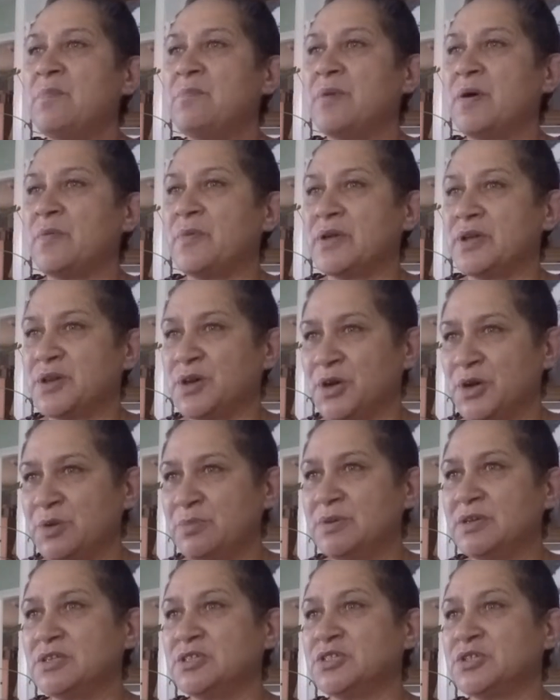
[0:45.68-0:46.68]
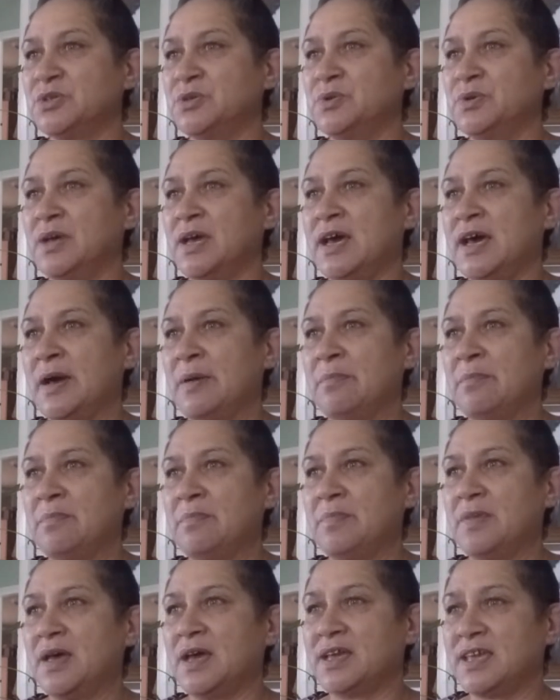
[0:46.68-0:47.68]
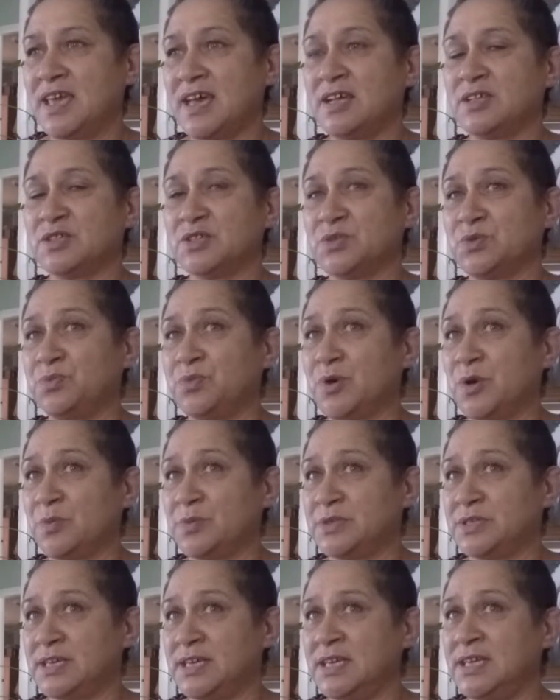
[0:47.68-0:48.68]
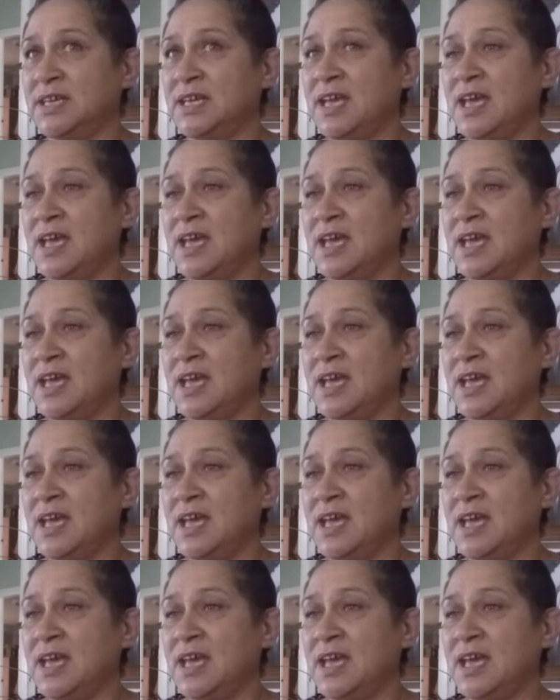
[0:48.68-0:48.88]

But we got him into a council property.